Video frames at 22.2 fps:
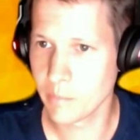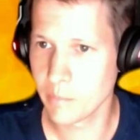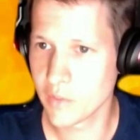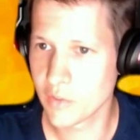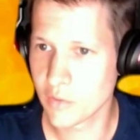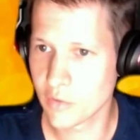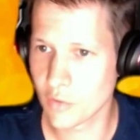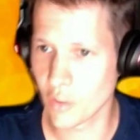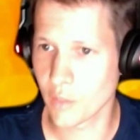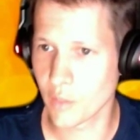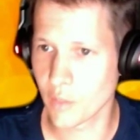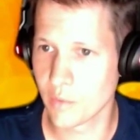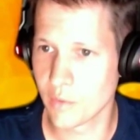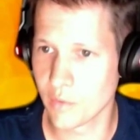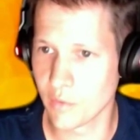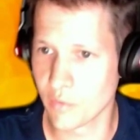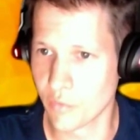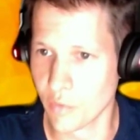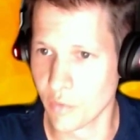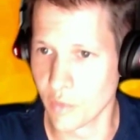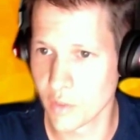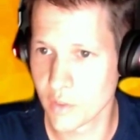me start with the
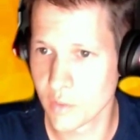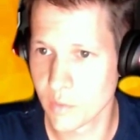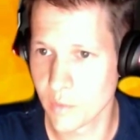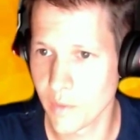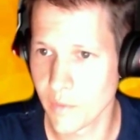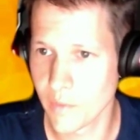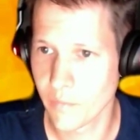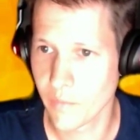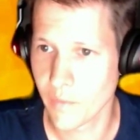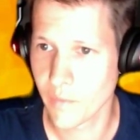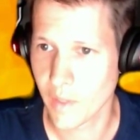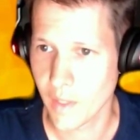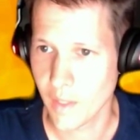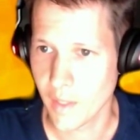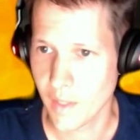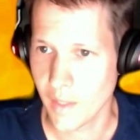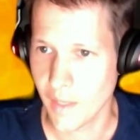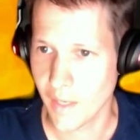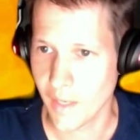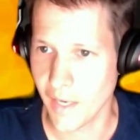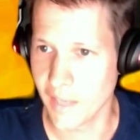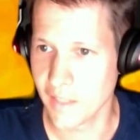first one.
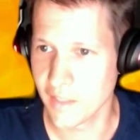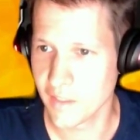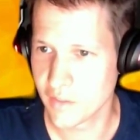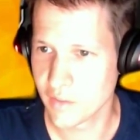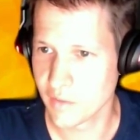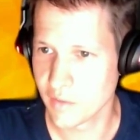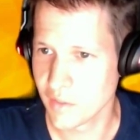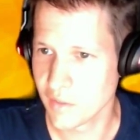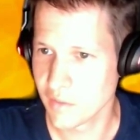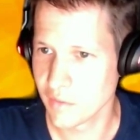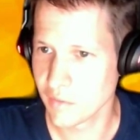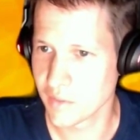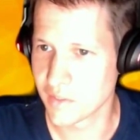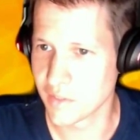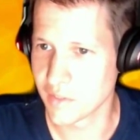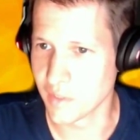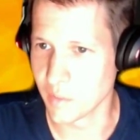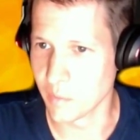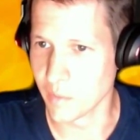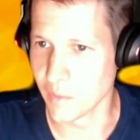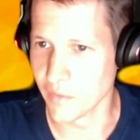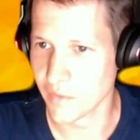Sure. And it's an
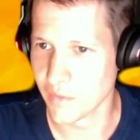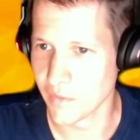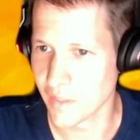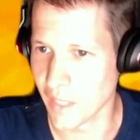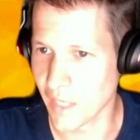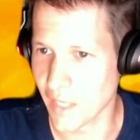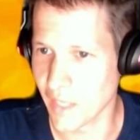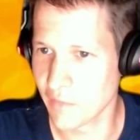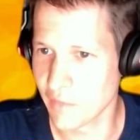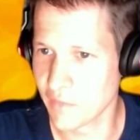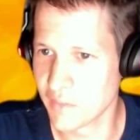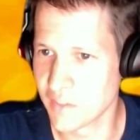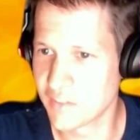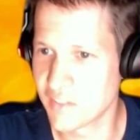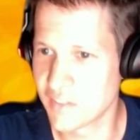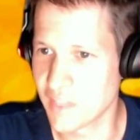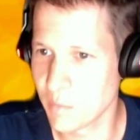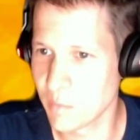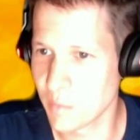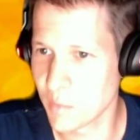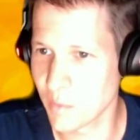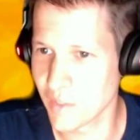interesting one. I have the
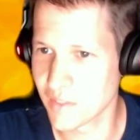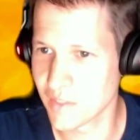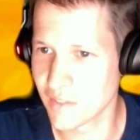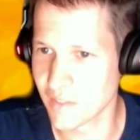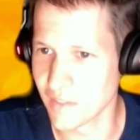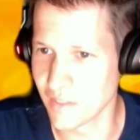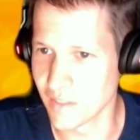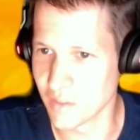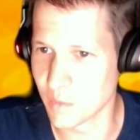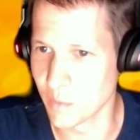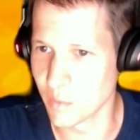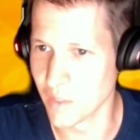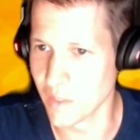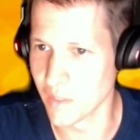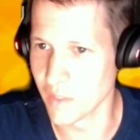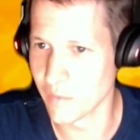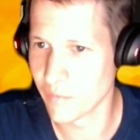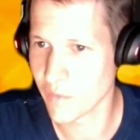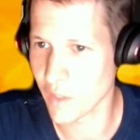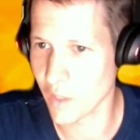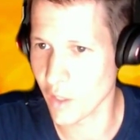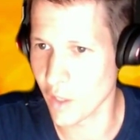same question as
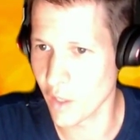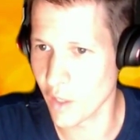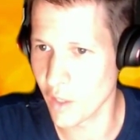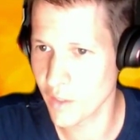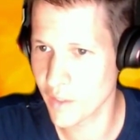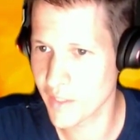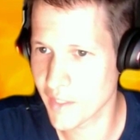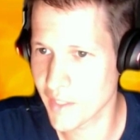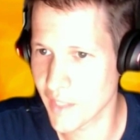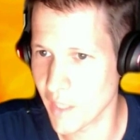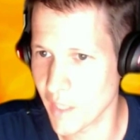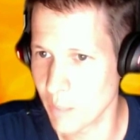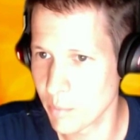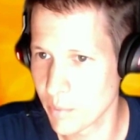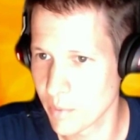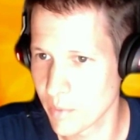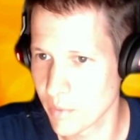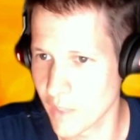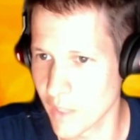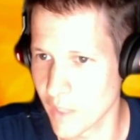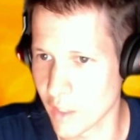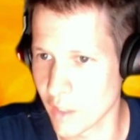well. Are C A P,
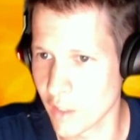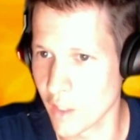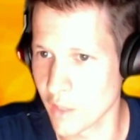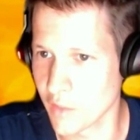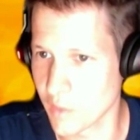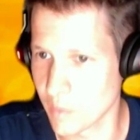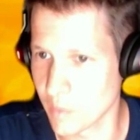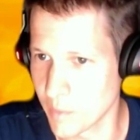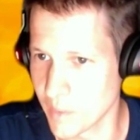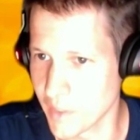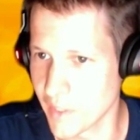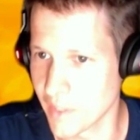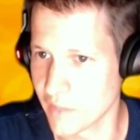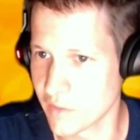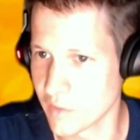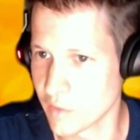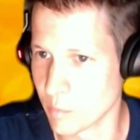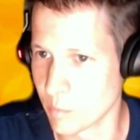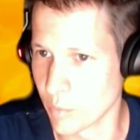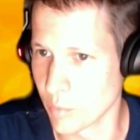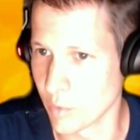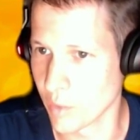a Cloud
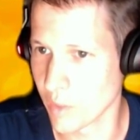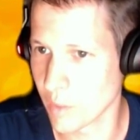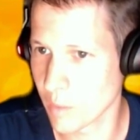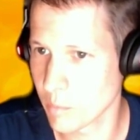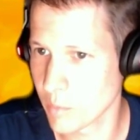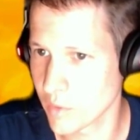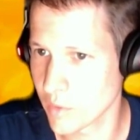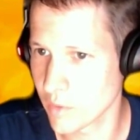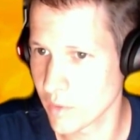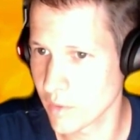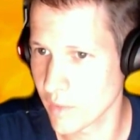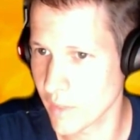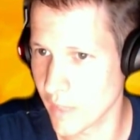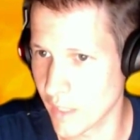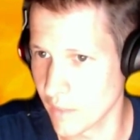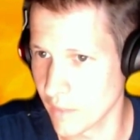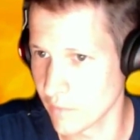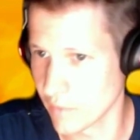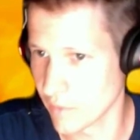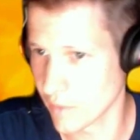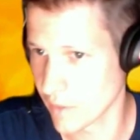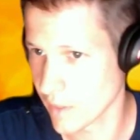Application Program Model,
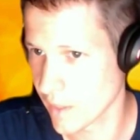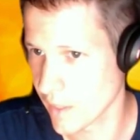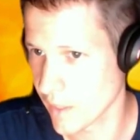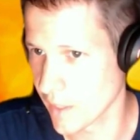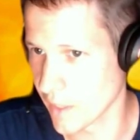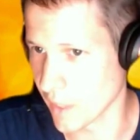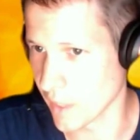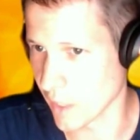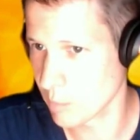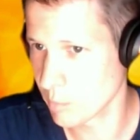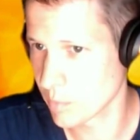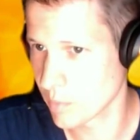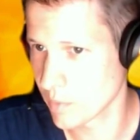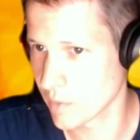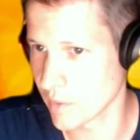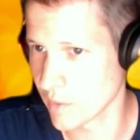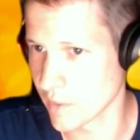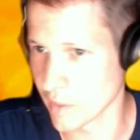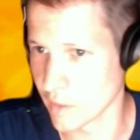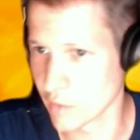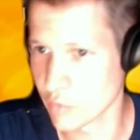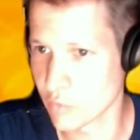and R A P,
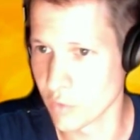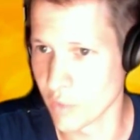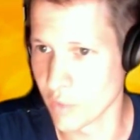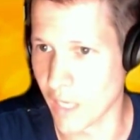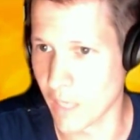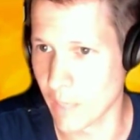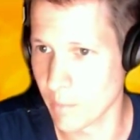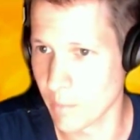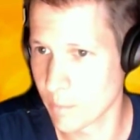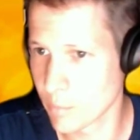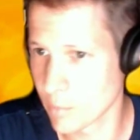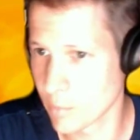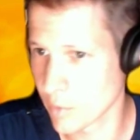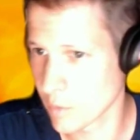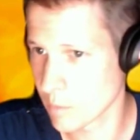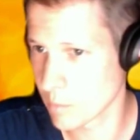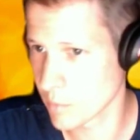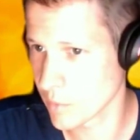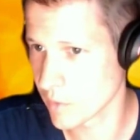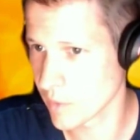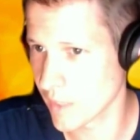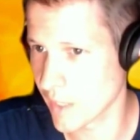RESTful ABAP Program
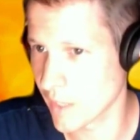Model,